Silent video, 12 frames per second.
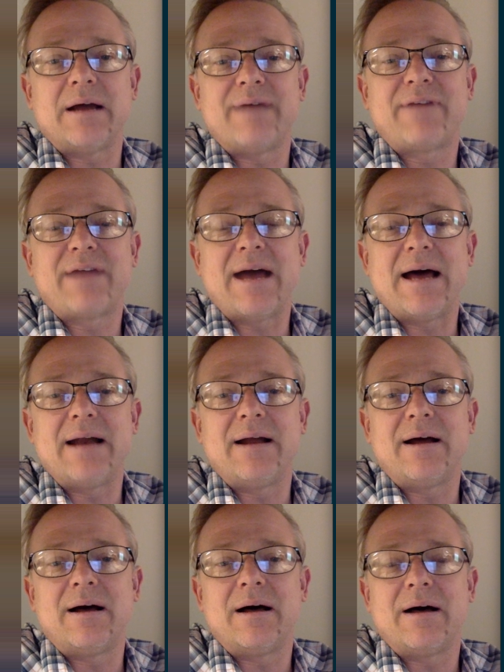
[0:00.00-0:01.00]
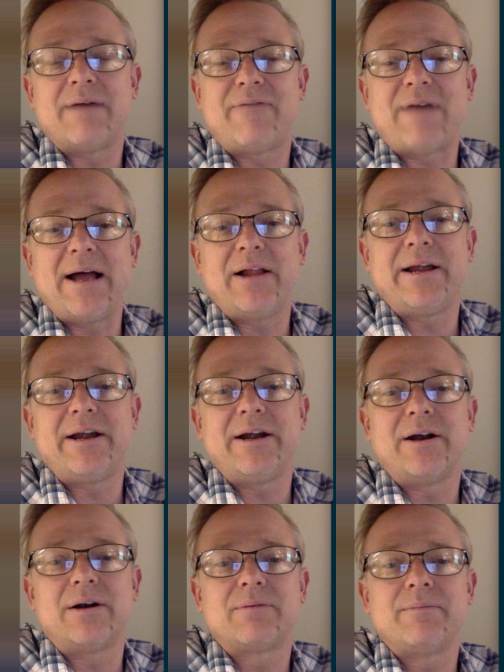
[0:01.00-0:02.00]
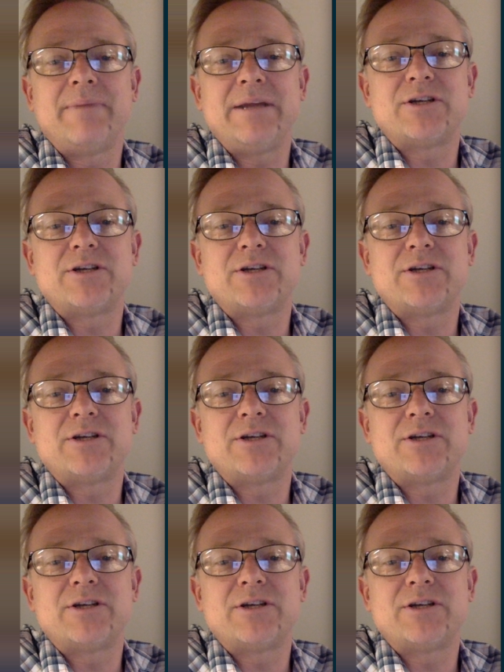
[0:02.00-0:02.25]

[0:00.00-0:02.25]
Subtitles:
got a file here, Meet Your